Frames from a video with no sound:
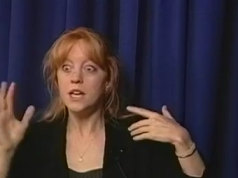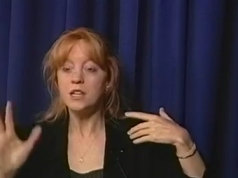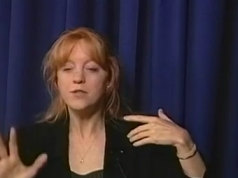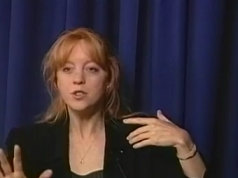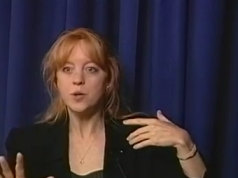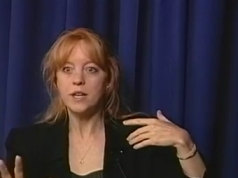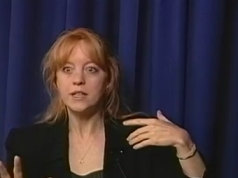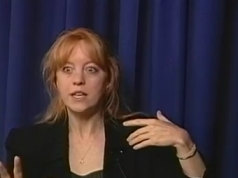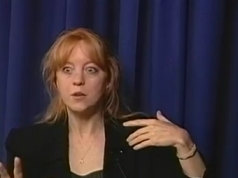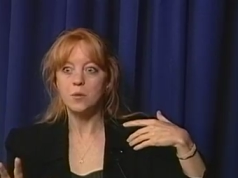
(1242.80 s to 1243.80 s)
even try
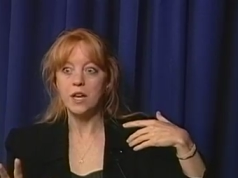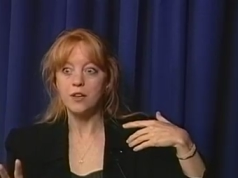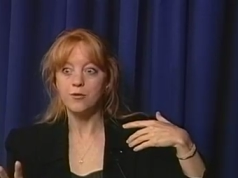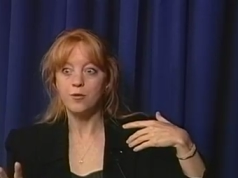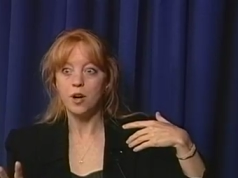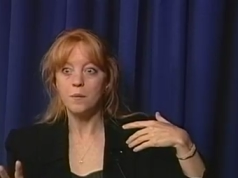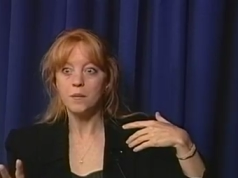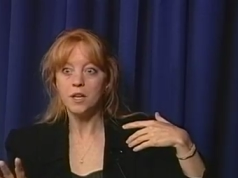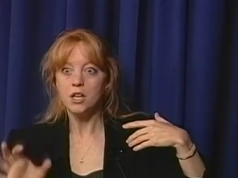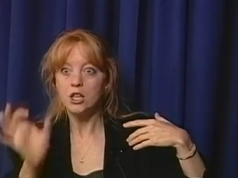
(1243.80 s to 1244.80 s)
to get away from
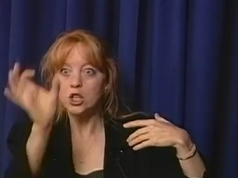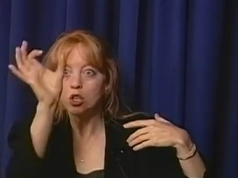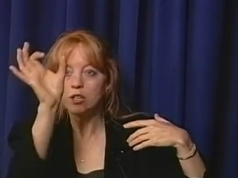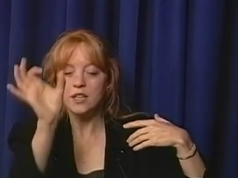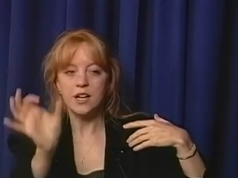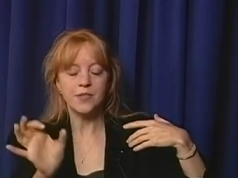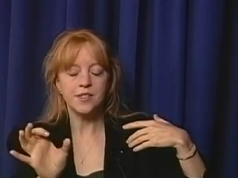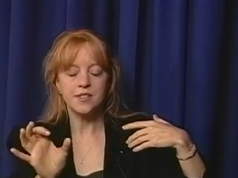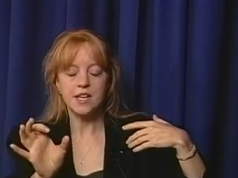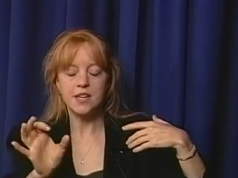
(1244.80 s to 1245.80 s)
looking at the
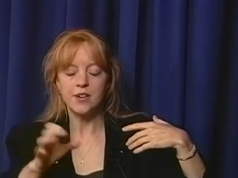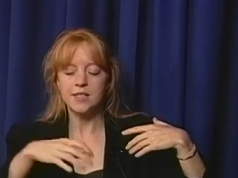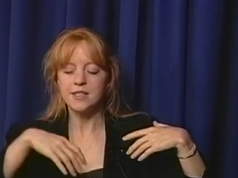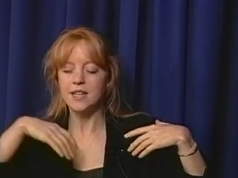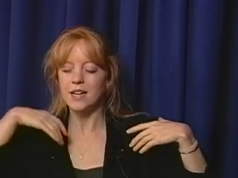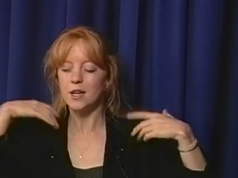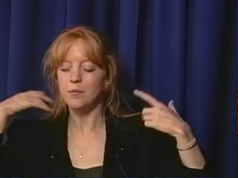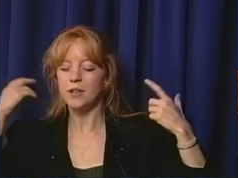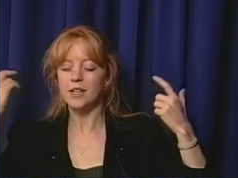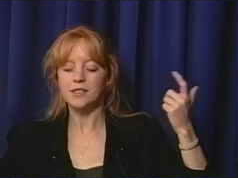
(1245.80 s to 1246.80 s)
stave. I stand
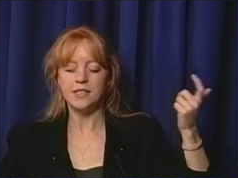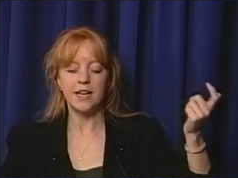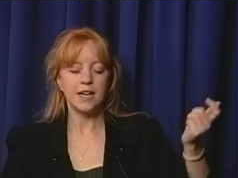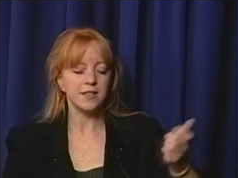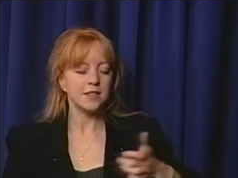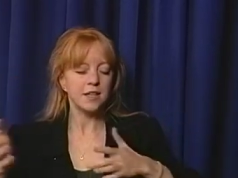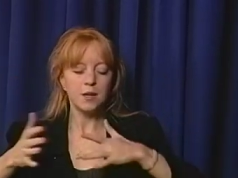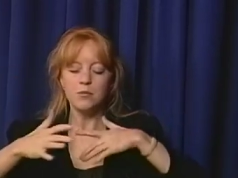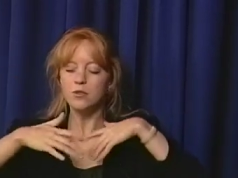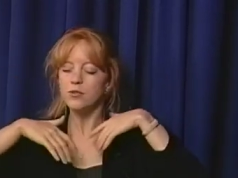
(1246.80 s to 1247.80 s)
up and I dance and
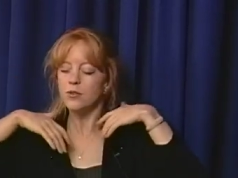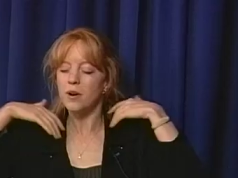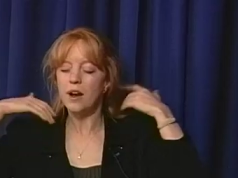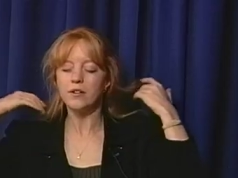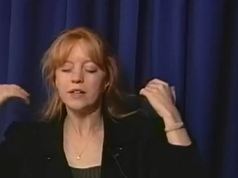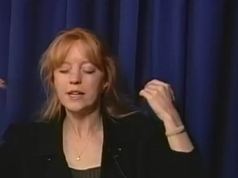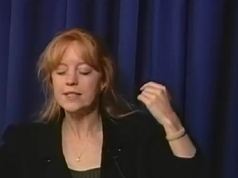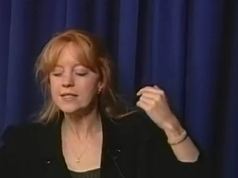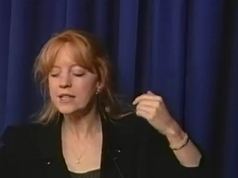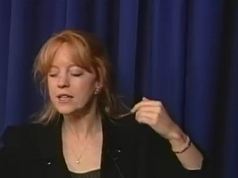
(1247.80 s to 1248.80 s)
I move around and I
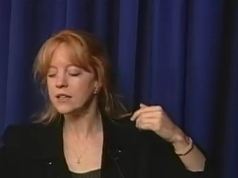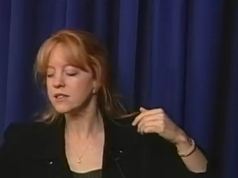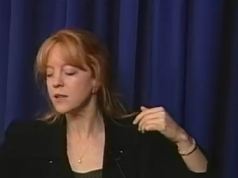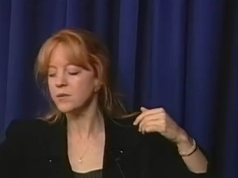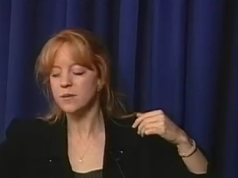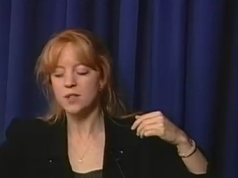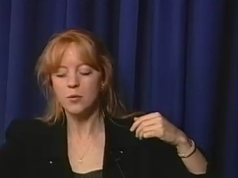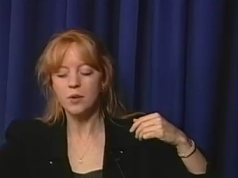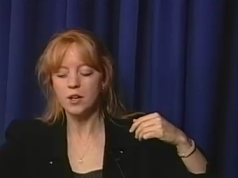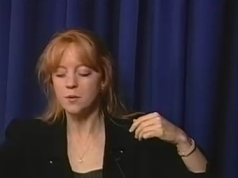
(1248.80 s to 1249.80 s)
sing, and sometimes
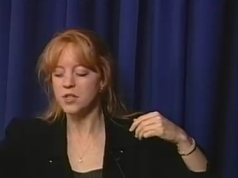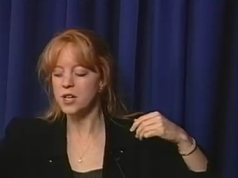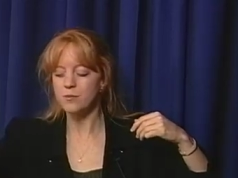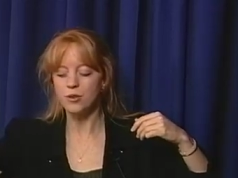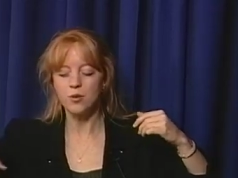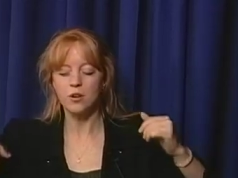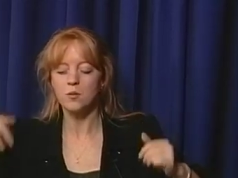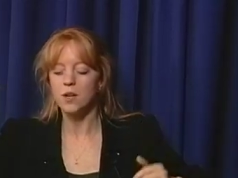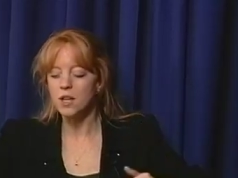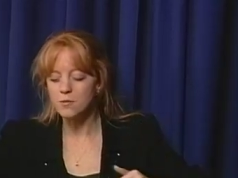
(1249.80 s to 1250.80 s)
I'll run a tape
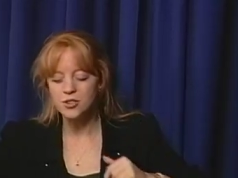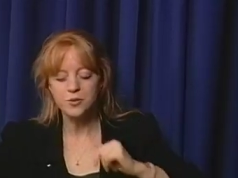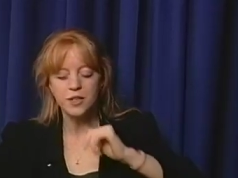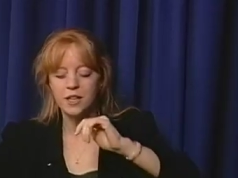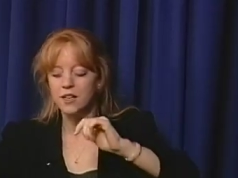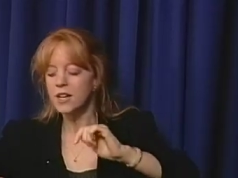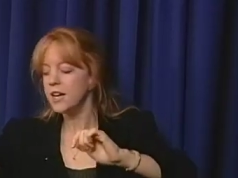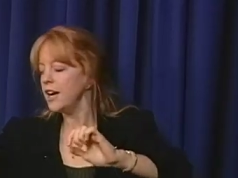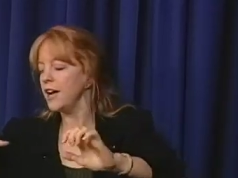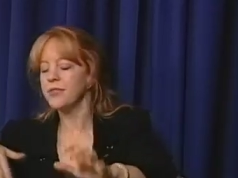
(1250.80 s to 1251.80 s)
recorder while I'm doing it,
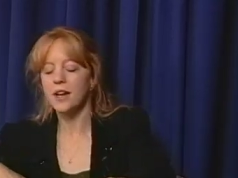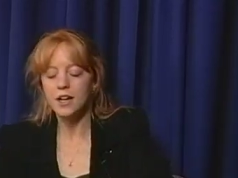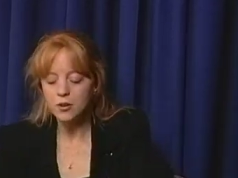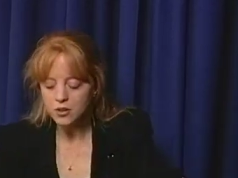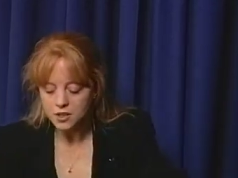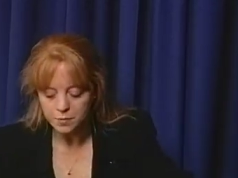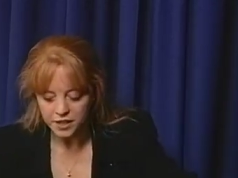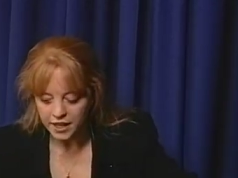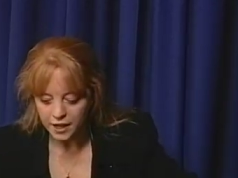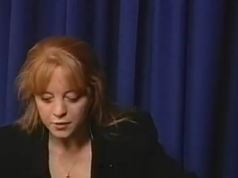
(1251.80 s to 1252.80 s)
and then I go to the
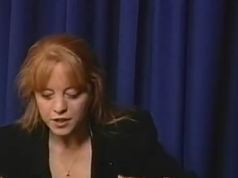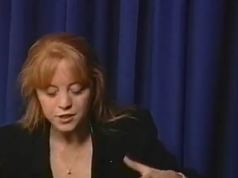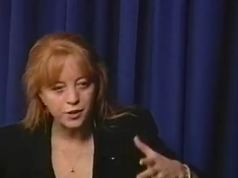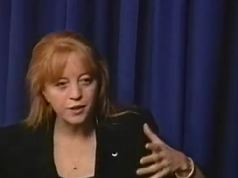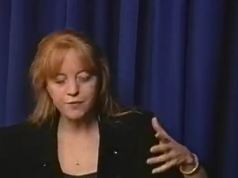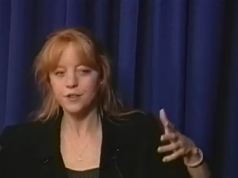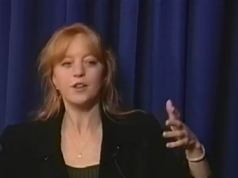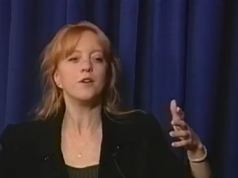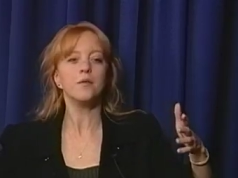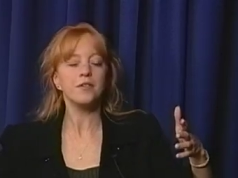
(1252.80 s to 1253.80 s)
piano and I try to
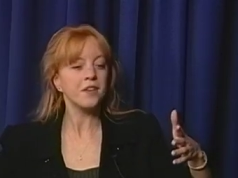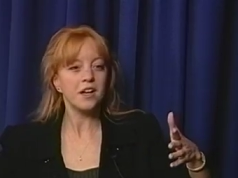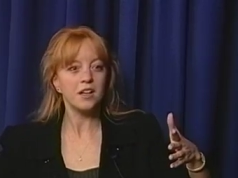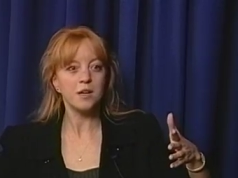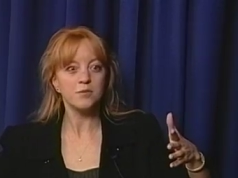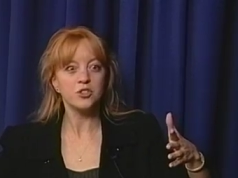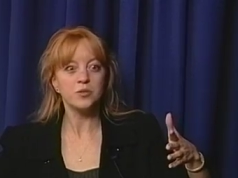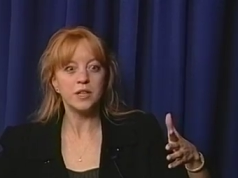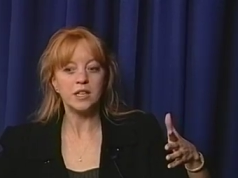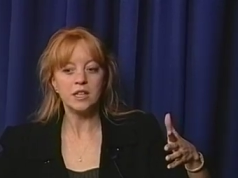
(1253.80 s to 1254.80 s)
figure out what the hell I'm
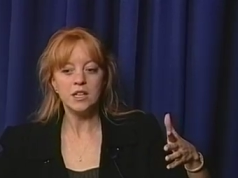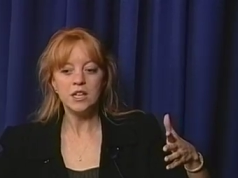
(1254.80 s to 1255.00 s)
doing,